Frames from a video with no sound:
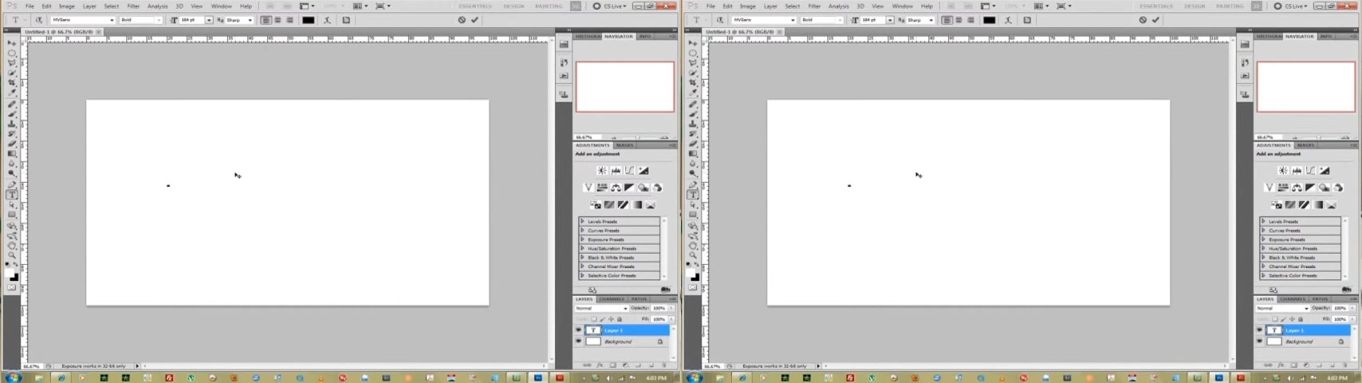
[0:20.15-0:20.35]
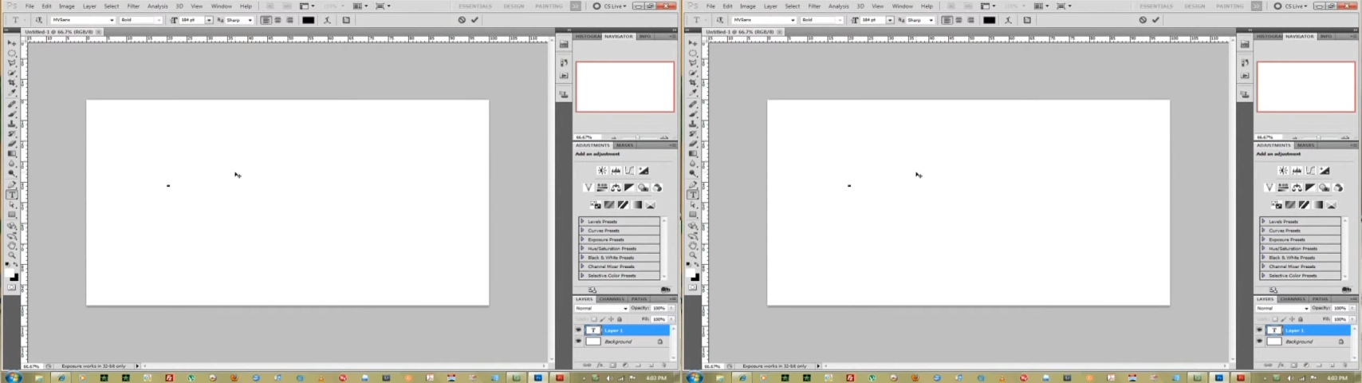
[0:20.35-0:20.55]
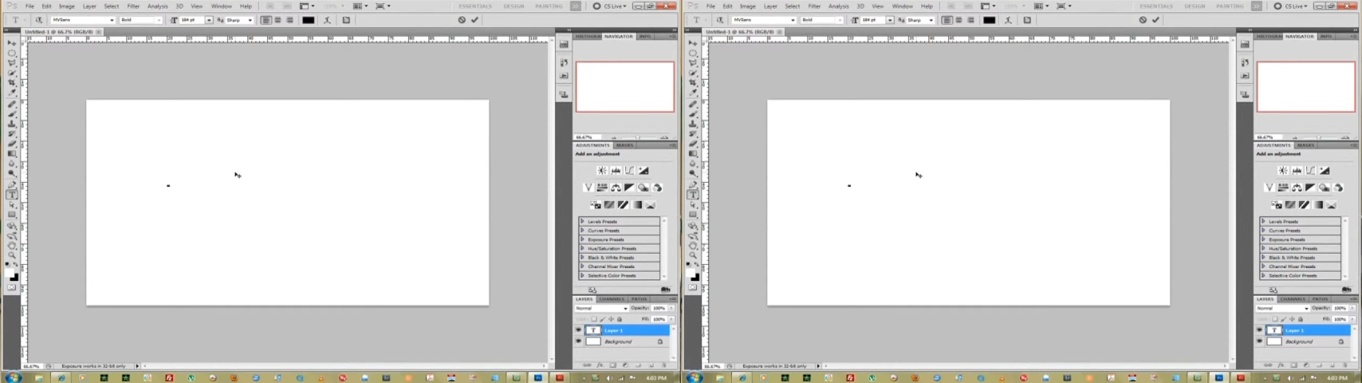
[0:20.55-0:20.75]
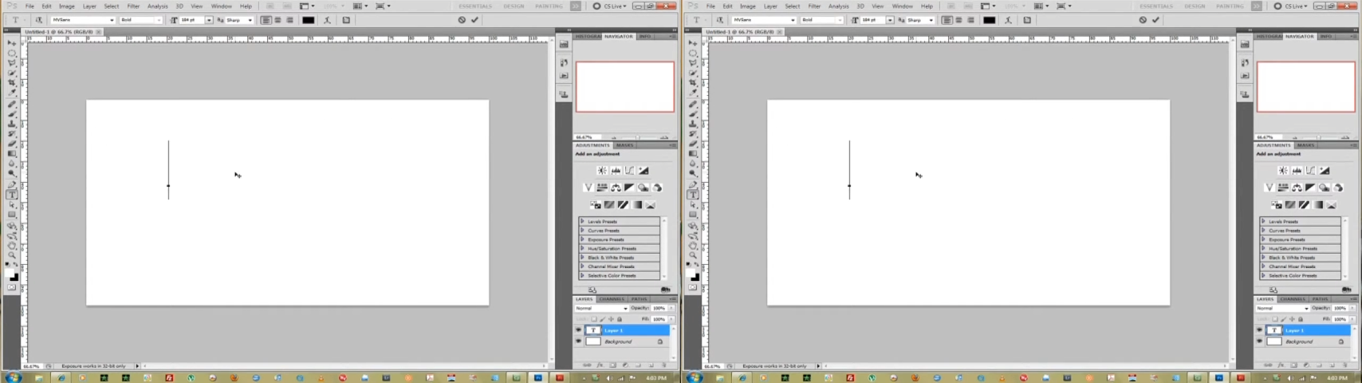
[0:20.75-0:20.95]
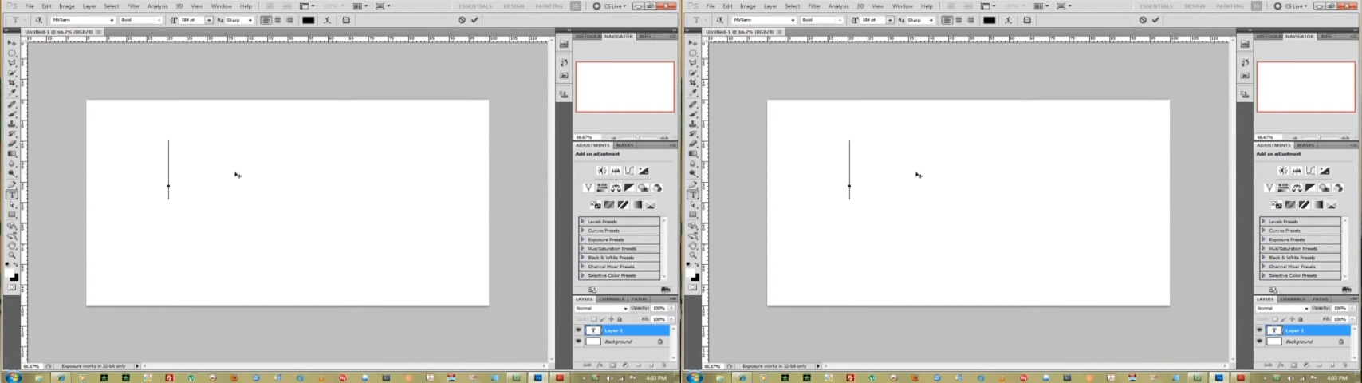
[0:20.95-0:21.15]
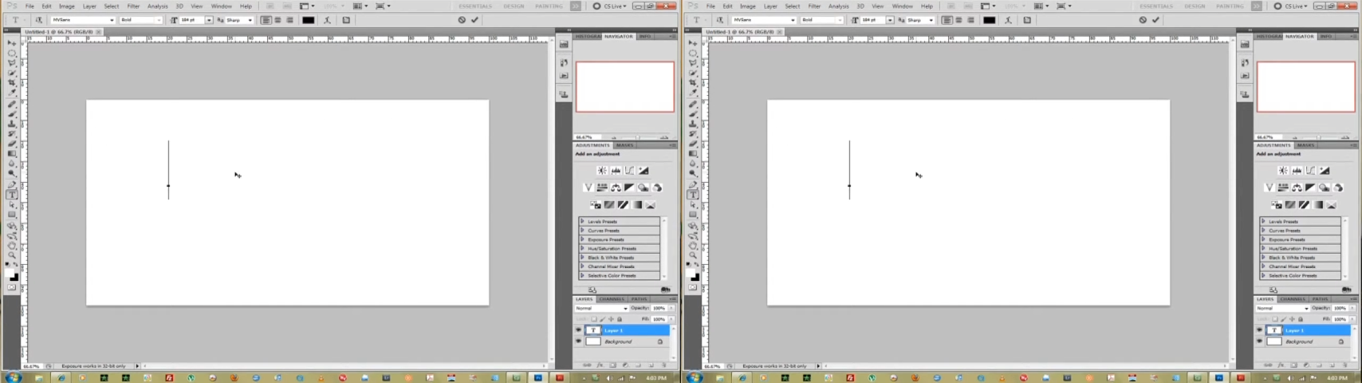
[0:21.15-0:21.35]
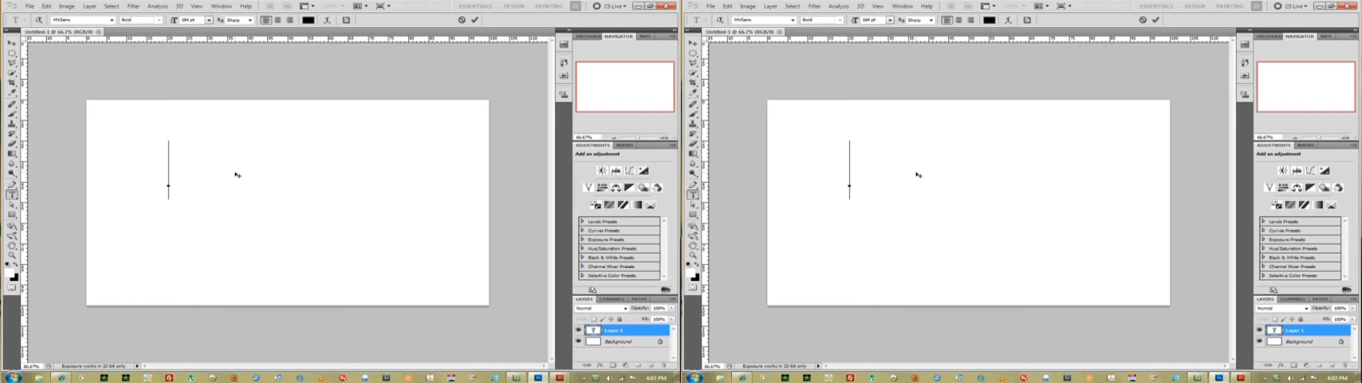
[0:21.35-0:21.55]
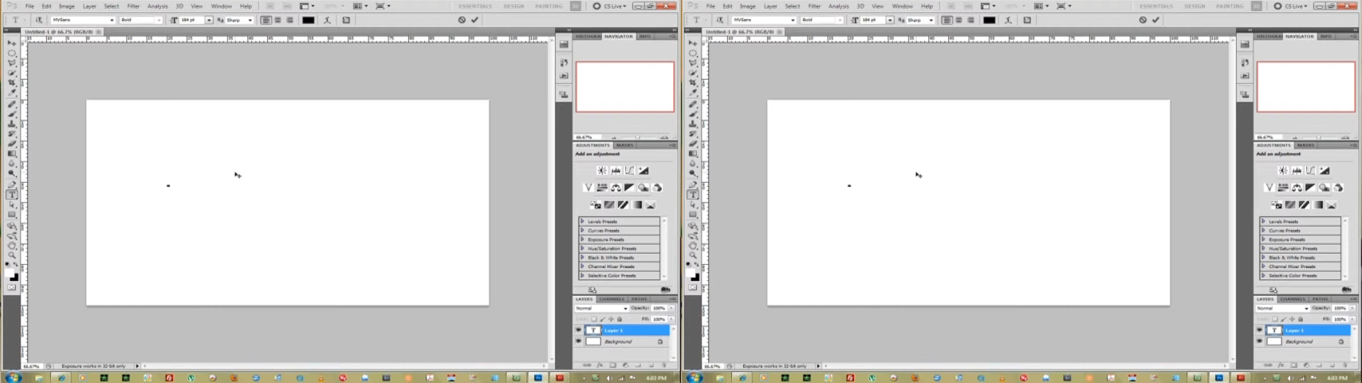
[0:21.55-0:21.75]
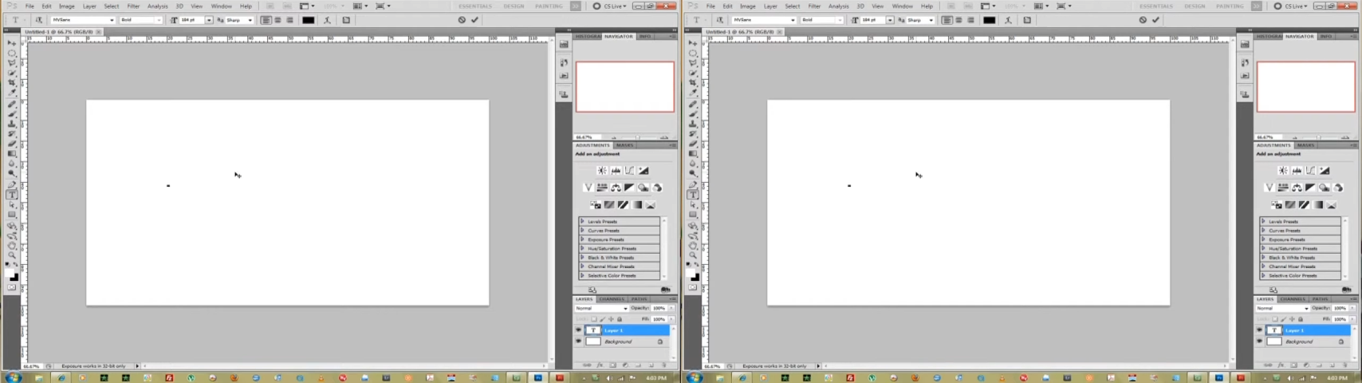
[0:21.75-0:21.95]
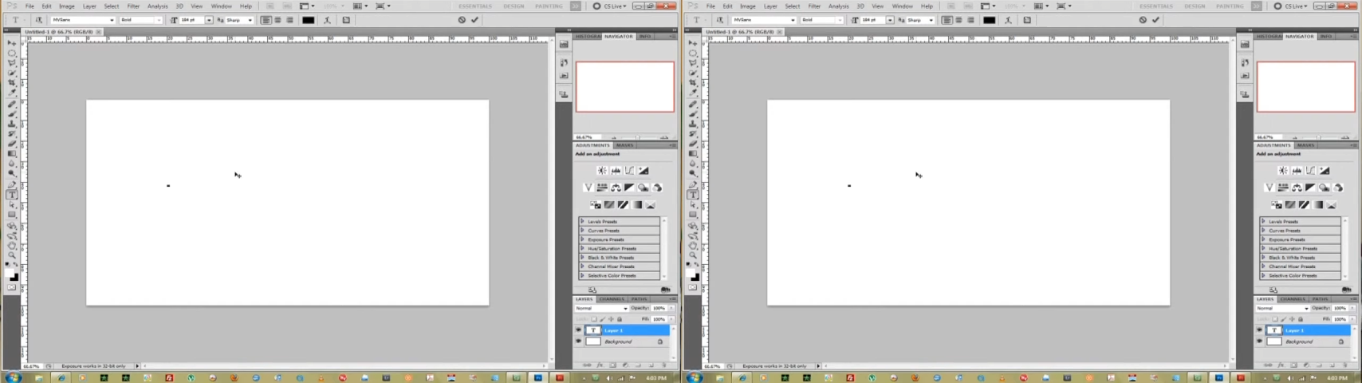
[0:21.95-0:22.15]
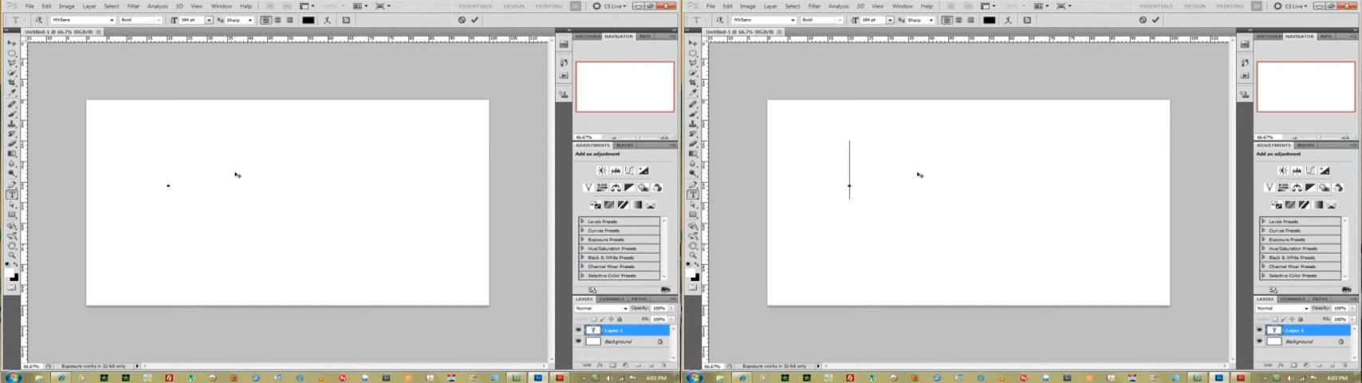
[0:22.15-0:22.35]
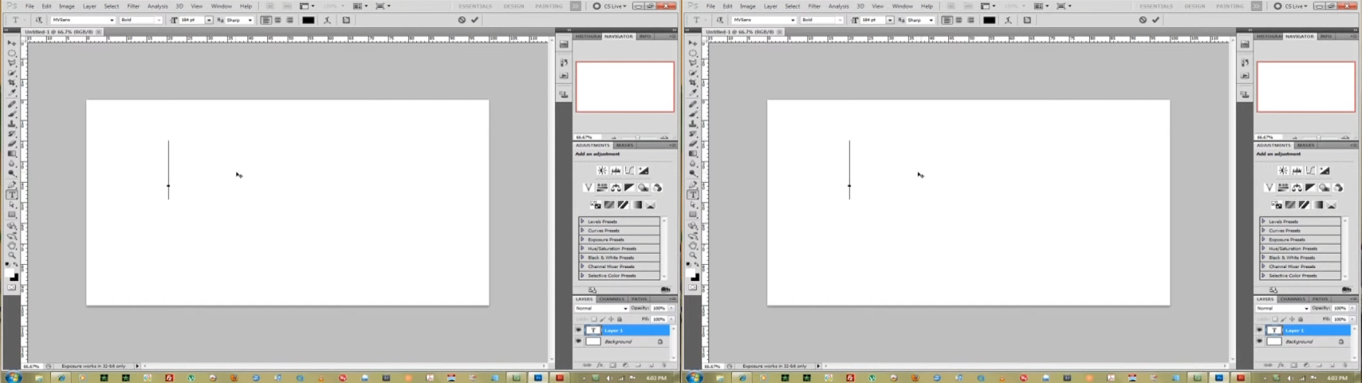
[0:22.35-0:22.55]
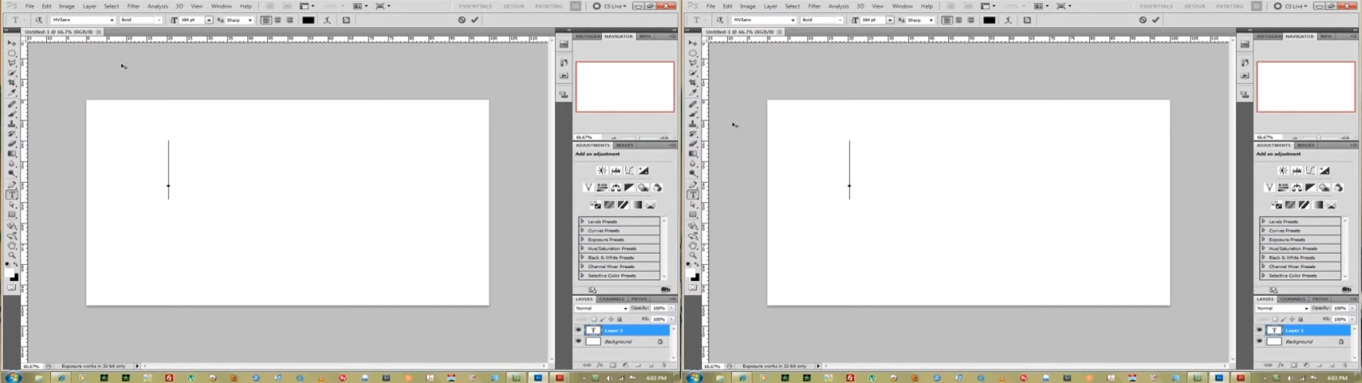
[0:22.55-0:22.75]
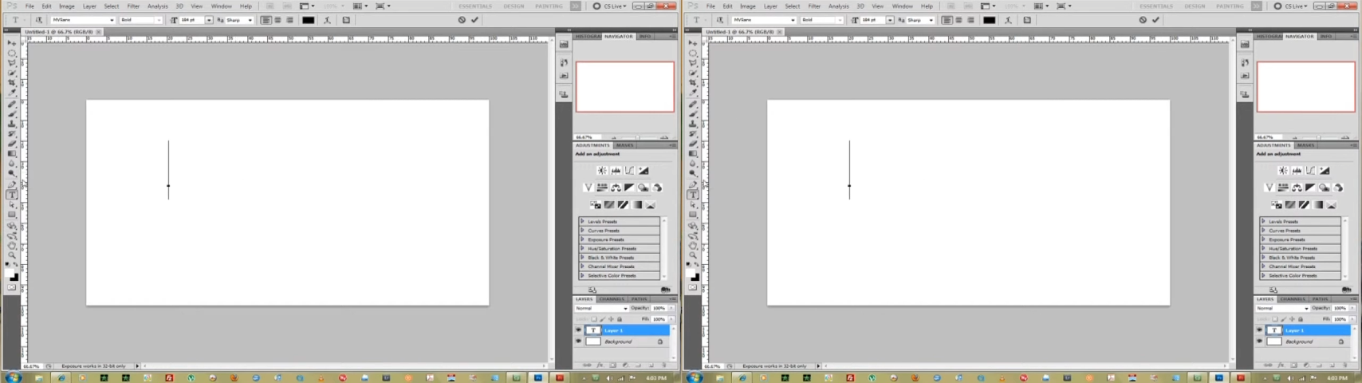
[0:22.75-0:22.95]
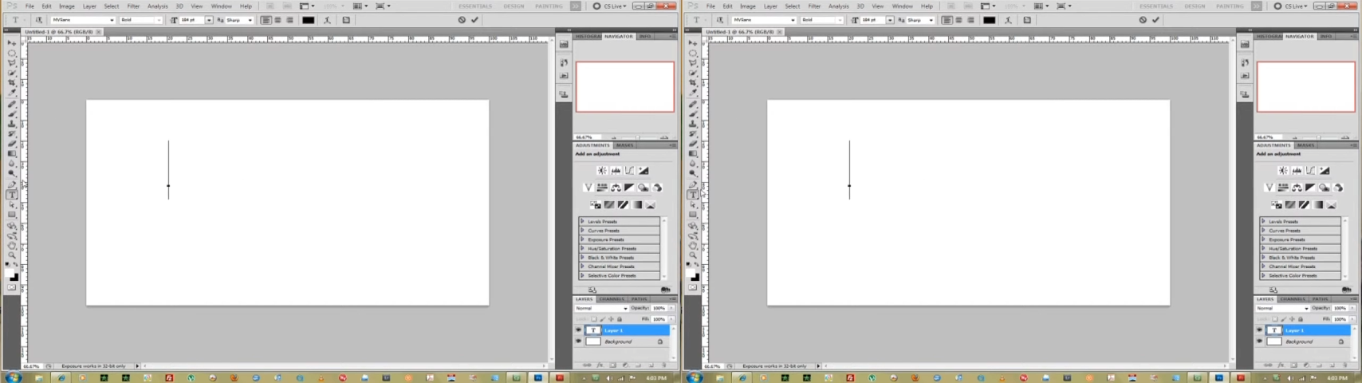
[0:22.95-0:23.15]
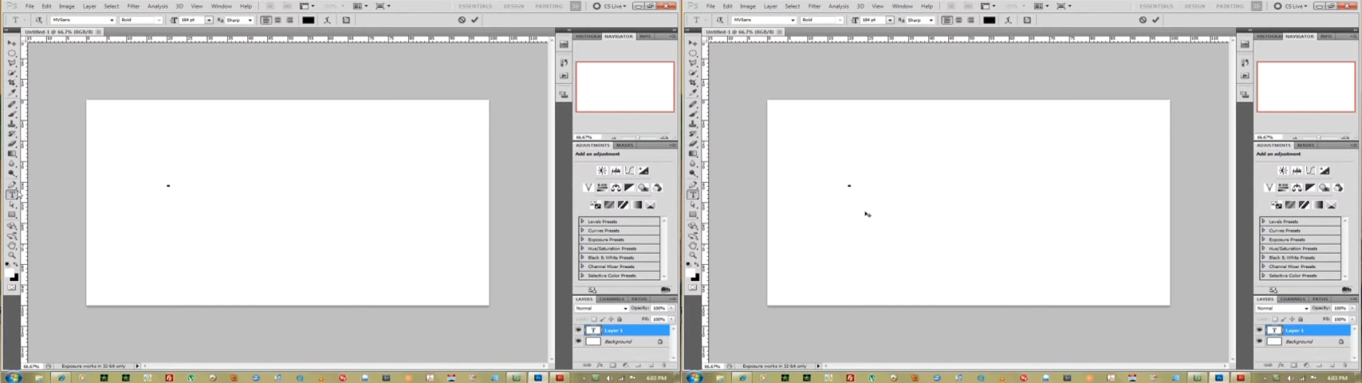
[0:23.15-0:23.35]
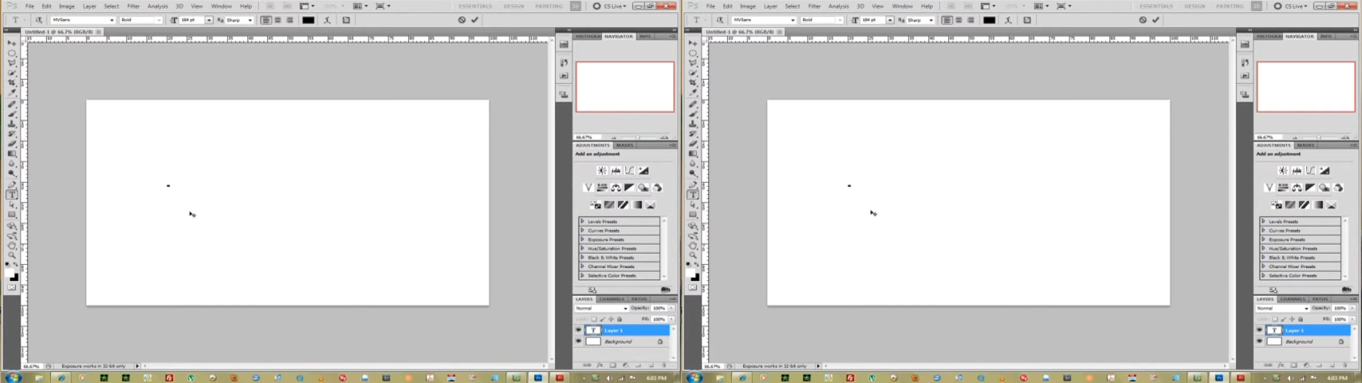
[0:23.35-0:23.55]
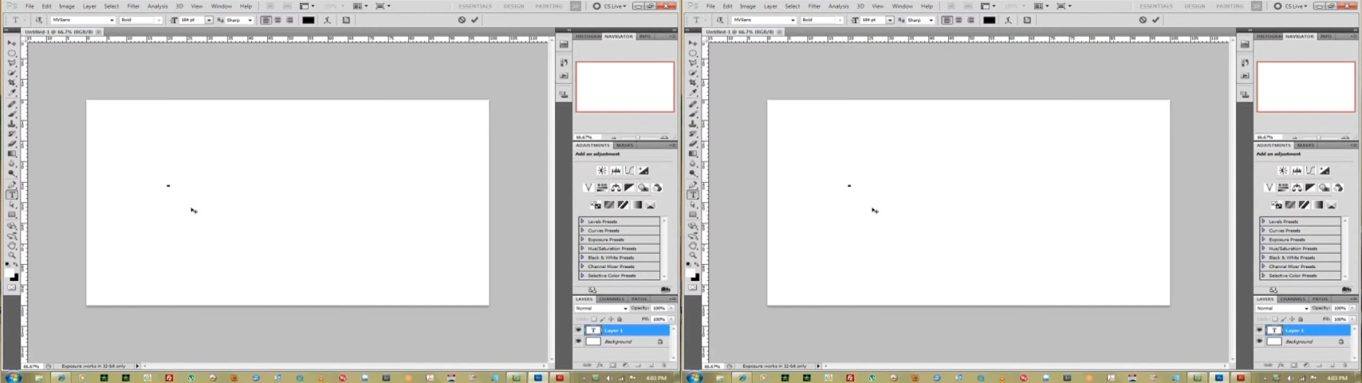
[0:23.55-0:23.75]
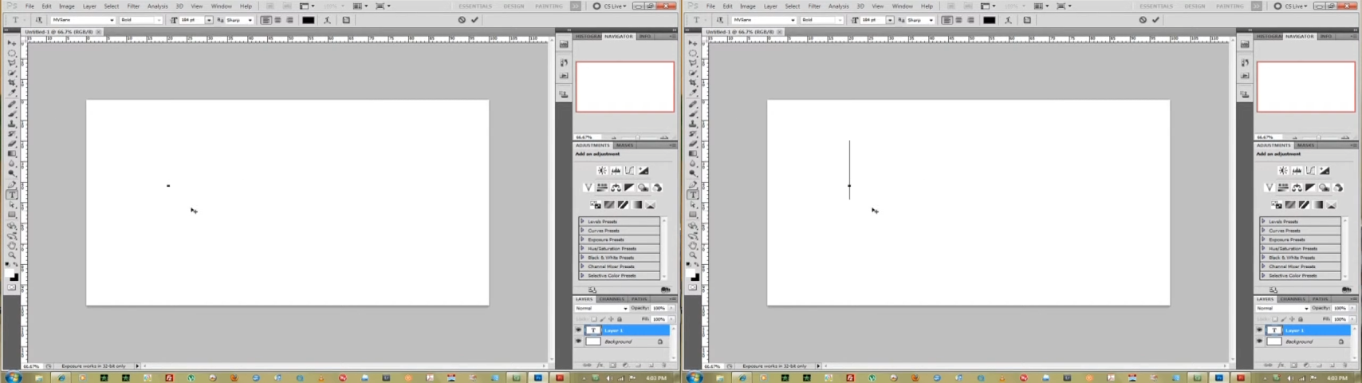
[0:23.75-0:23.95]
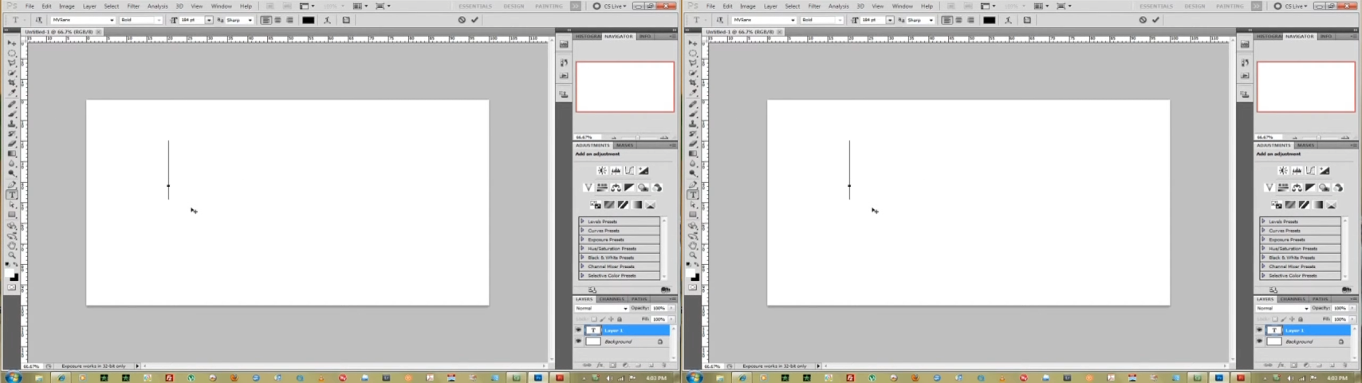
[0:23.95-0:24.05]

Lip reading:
(no speaker visible)